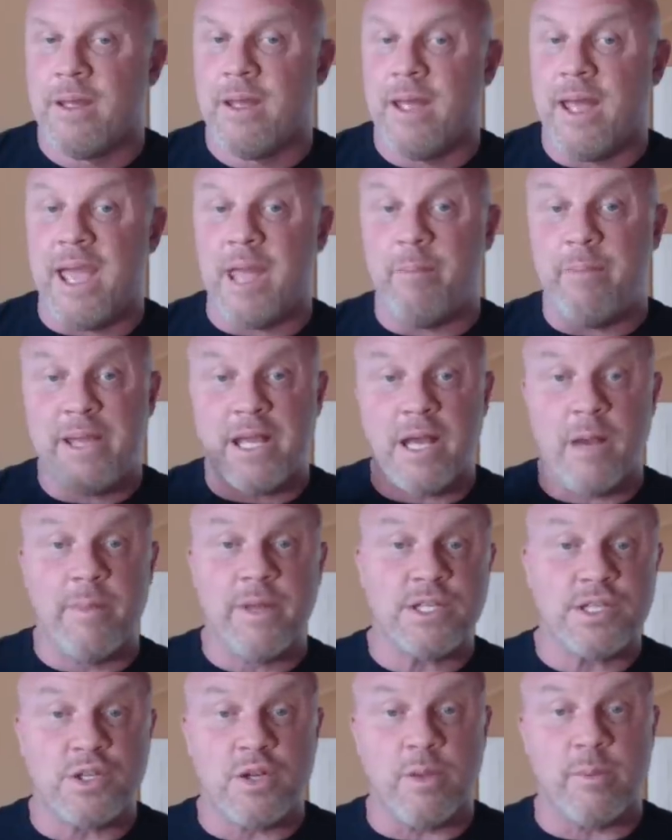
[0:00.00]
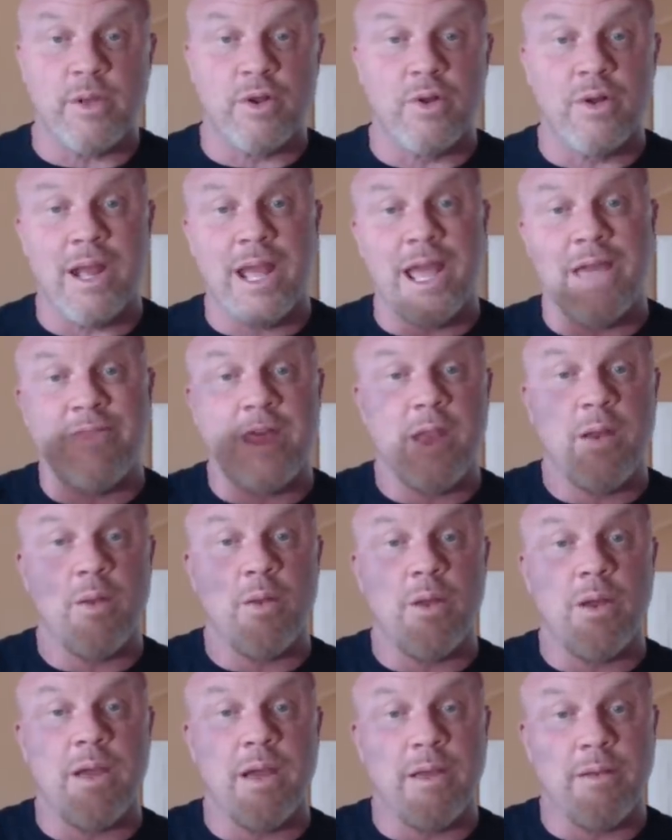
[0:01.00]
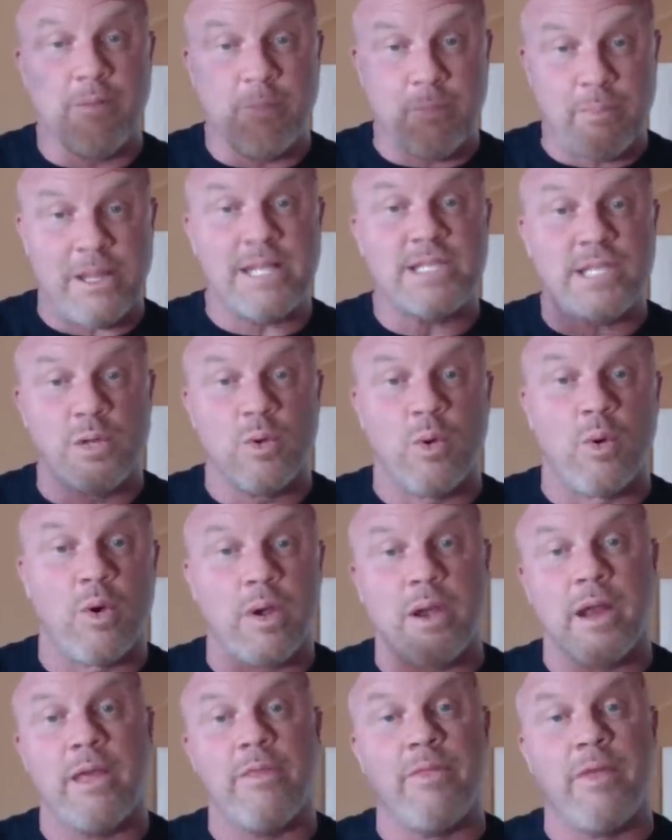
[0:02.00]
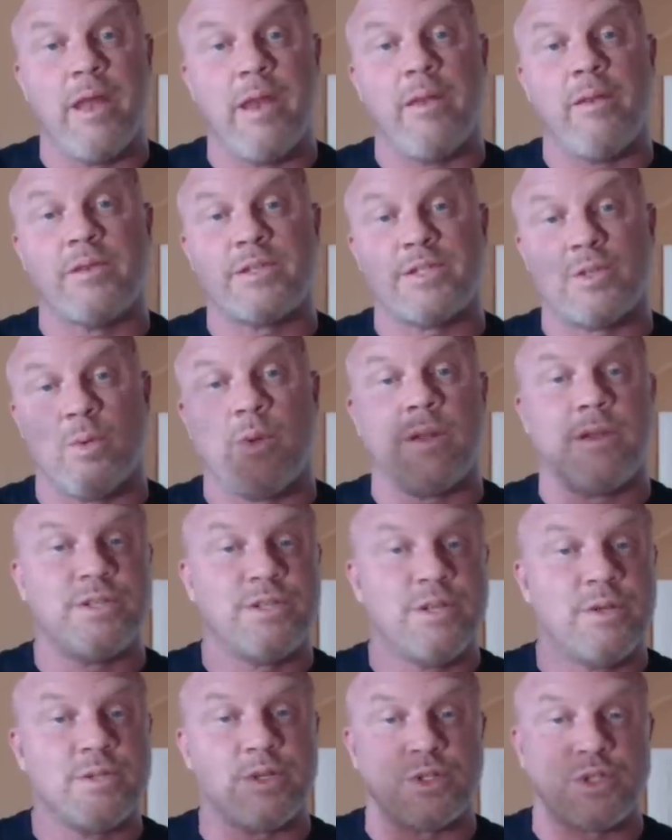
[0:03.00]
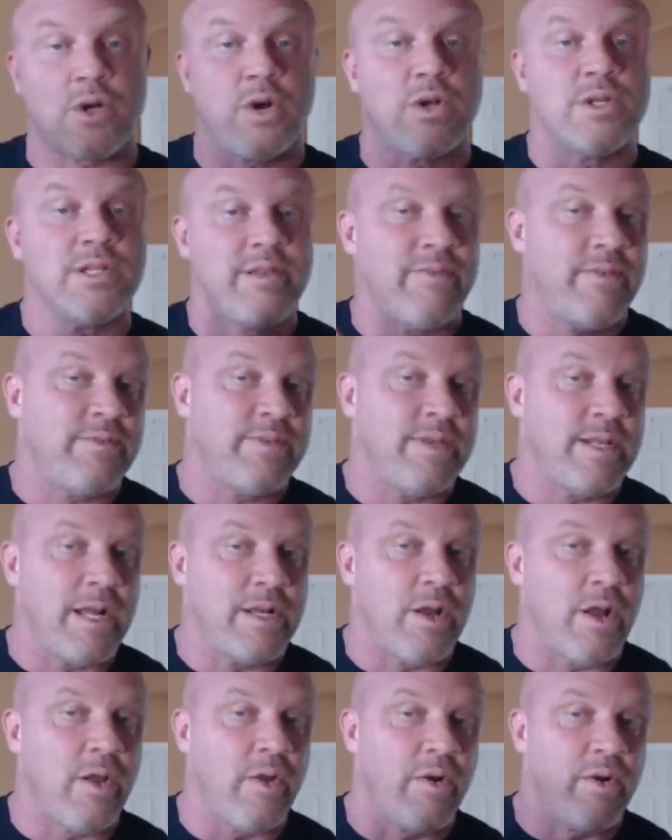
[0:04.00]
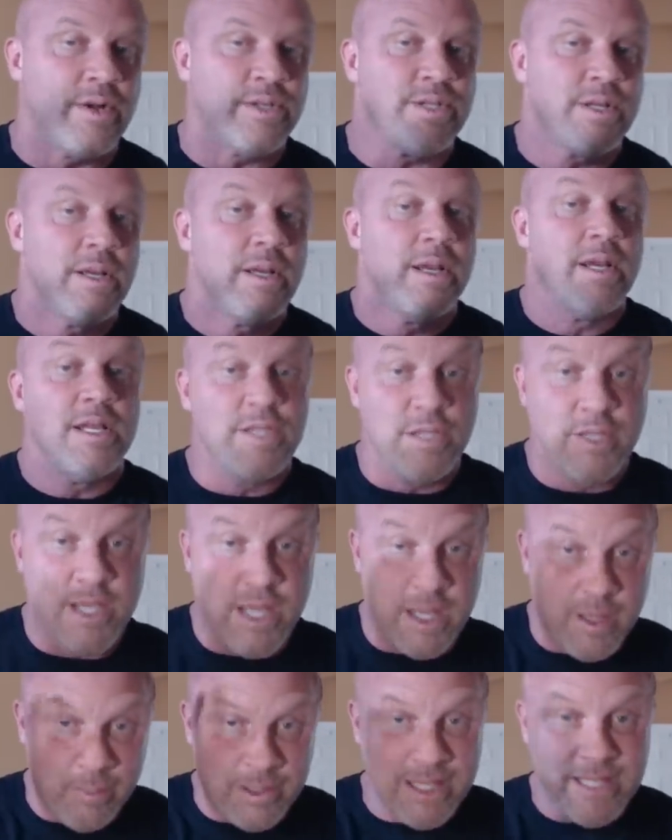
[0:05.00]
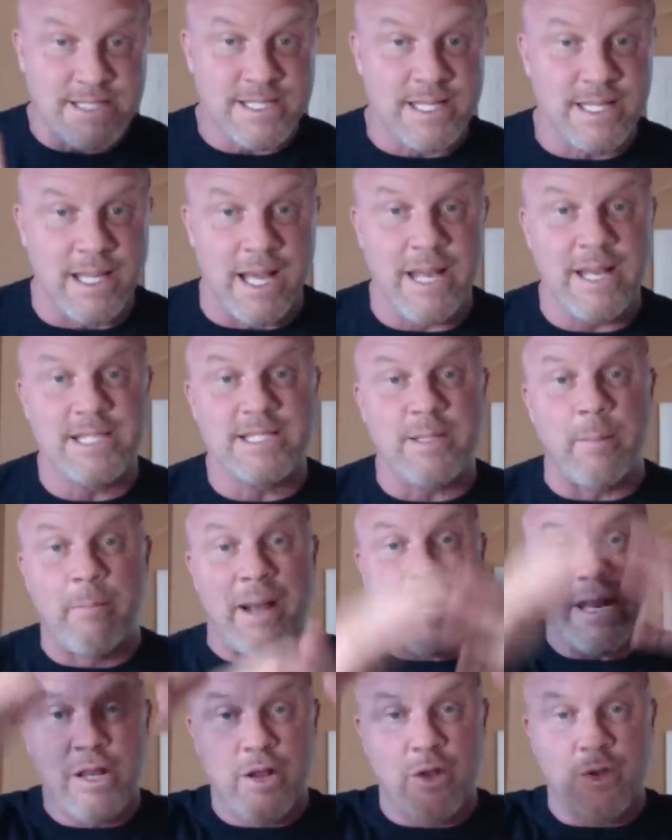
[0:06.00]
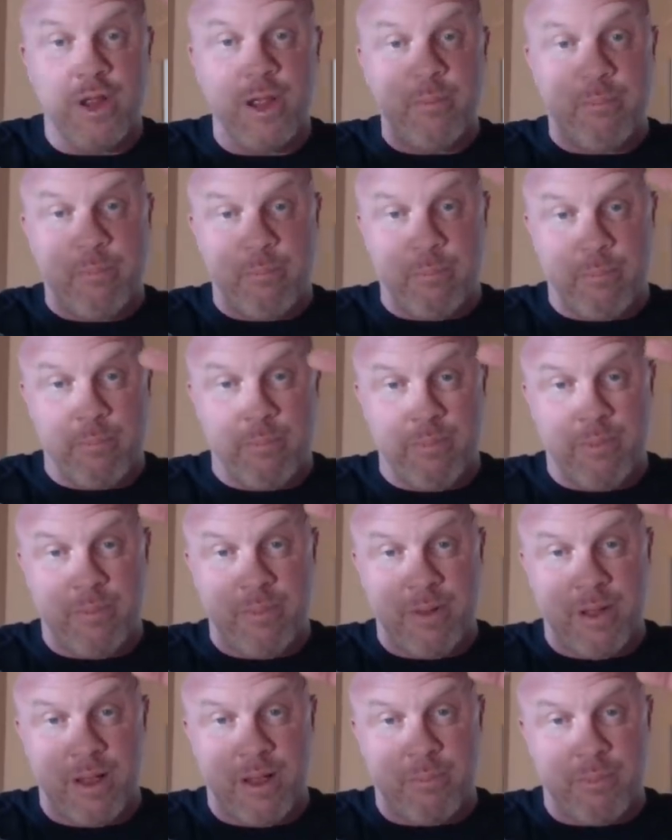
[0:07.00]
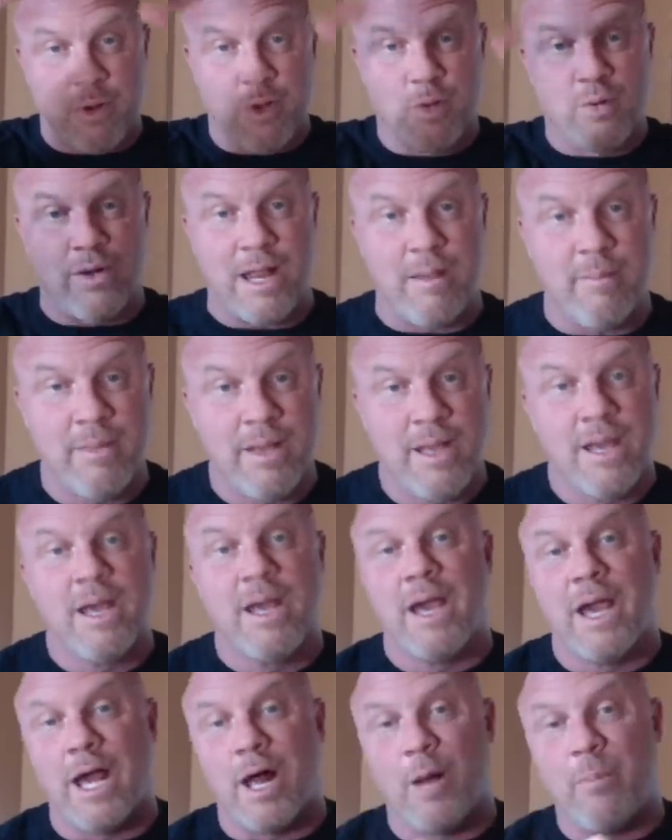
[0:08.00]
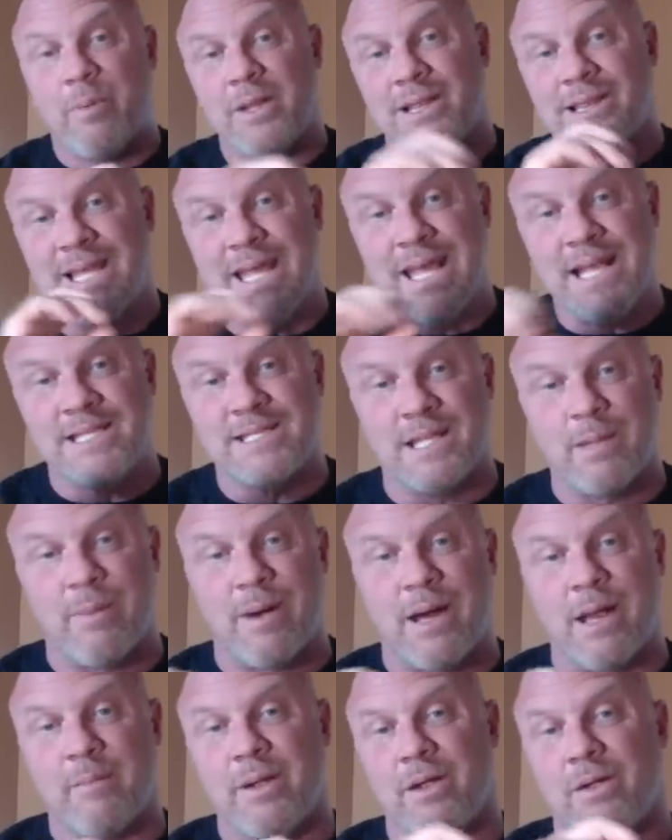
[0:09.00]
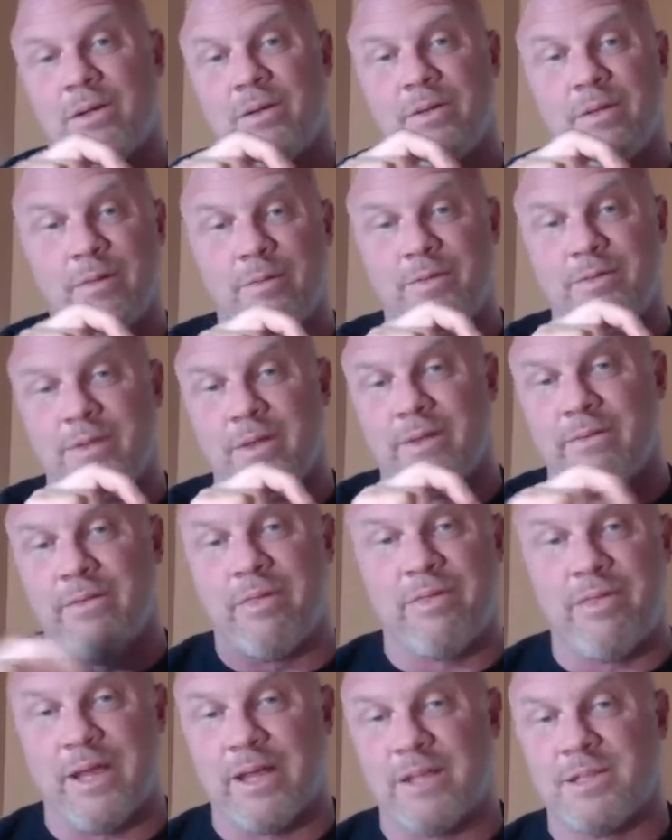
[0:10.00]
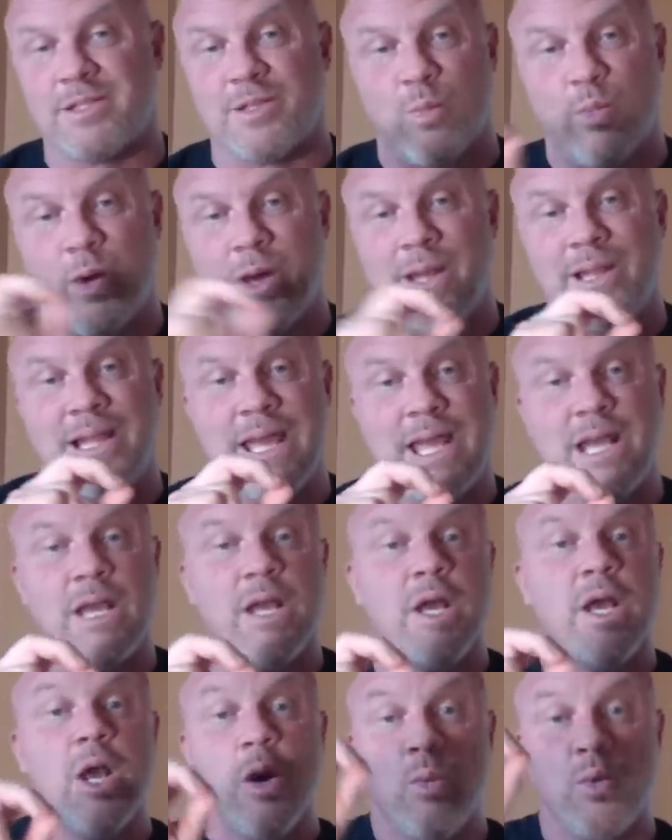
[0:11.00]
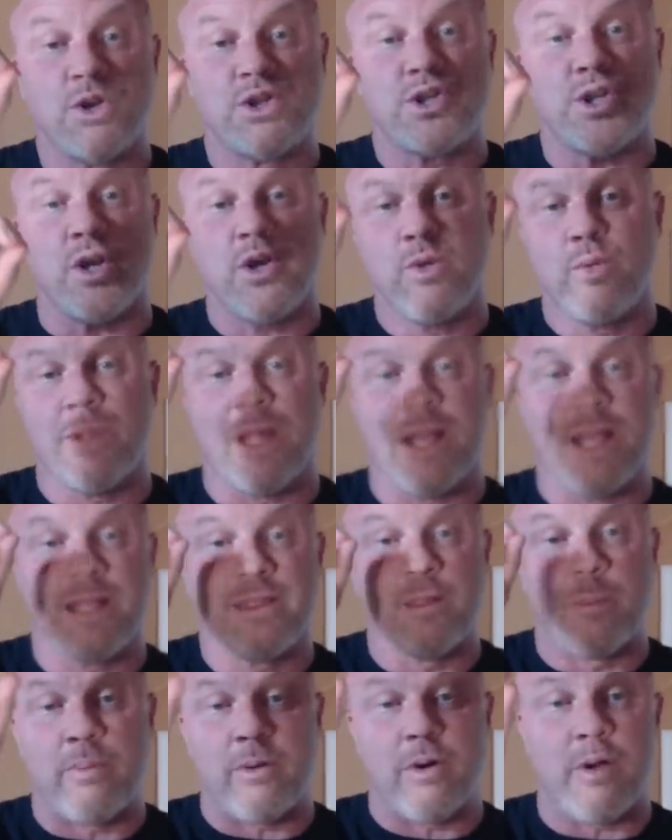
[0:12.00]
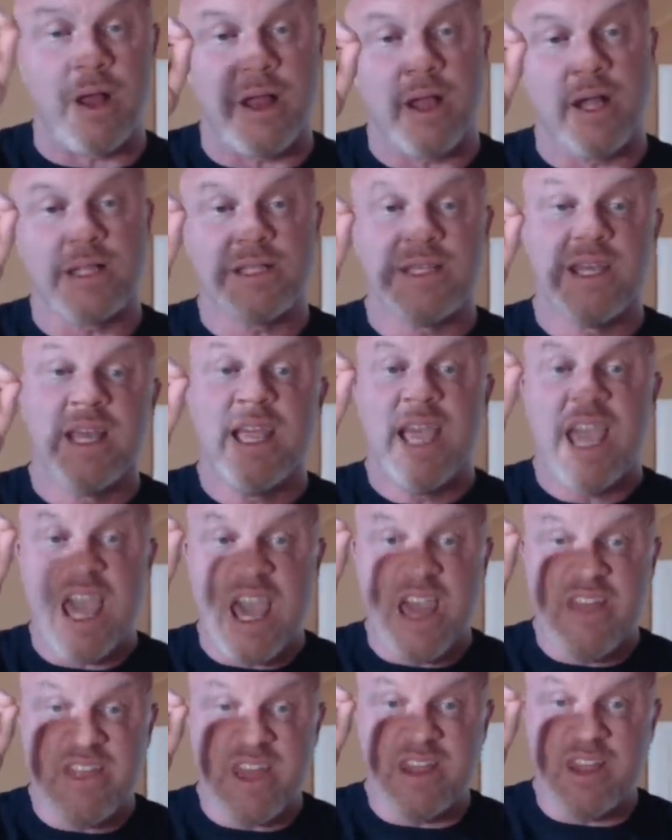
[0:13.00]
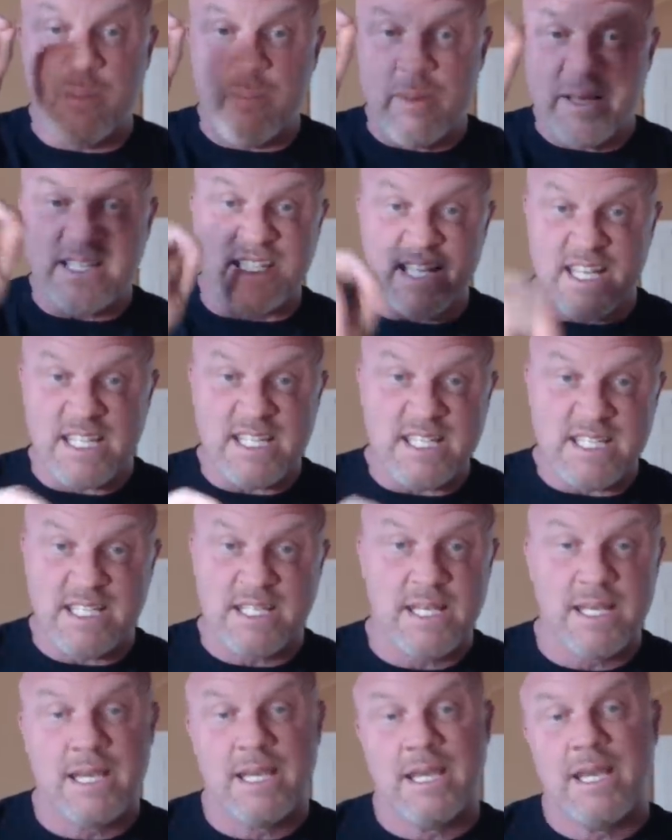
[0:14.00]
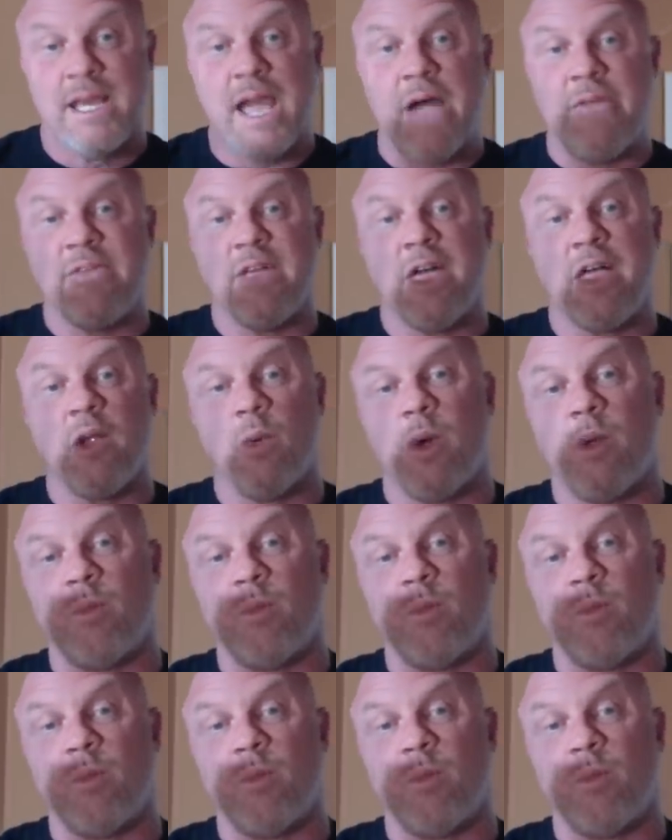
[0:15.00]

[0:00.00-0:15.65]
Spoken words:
and become a distributor and then place an order. And then, so what it'll do is it'll charge you the $59. You get a place in line. It's a binary program. I'll put links at the bottom here of the thing. So one link will show you like the product and then the business, and the other one